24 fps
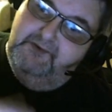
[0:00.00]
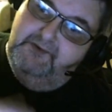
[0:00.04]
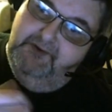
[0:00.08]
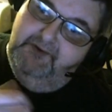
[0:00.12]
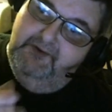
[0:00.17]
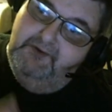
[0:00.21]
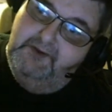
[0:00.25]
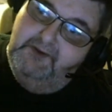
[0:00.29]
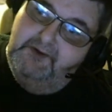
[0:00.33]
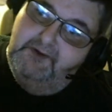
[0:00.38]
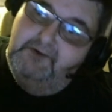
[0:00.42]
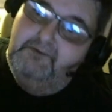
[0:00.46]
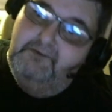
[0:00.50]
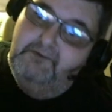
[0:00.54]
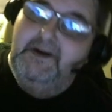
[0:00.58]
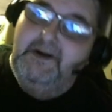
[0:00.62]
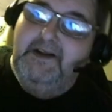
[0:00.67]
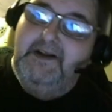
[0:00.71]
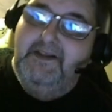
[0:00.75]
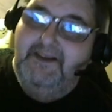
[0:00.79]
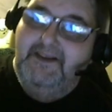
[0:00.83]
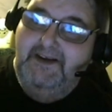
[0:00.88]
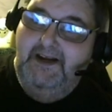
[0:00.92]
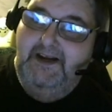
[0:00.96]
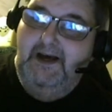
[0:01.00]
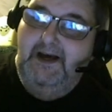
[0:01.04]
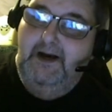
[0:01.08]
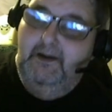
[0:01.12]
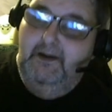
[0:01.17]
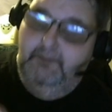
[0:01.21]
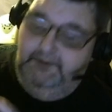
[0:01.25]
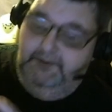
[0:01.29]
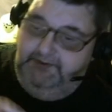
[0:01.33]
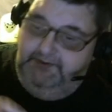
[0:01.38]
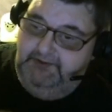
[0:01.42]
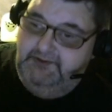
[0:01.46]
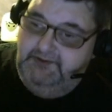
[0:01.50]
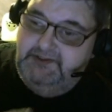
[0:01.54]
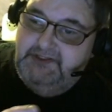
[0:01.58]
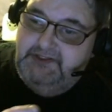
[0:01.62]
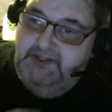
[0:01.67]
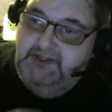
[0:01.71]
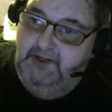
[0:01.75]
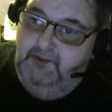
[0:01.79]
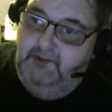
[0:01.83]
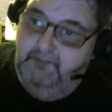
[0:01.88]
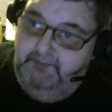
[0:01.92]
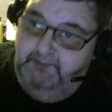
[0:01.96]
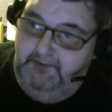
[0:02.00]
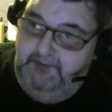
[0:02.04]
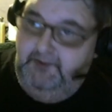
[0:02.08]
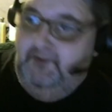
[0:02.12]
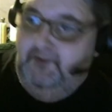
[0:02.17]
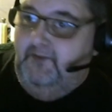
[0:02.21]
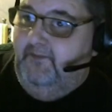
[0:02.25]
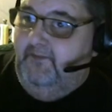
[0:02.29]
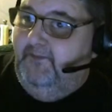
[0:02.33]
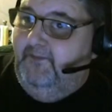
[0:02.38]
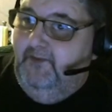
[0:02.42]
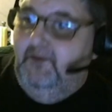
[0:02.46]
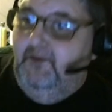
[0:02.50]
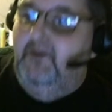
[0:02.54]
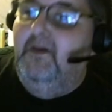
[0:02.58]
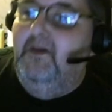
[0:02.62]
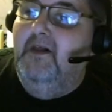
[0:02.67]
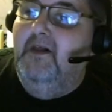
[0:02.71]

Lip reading: They're a little wrinkly now, but they're still beautiful.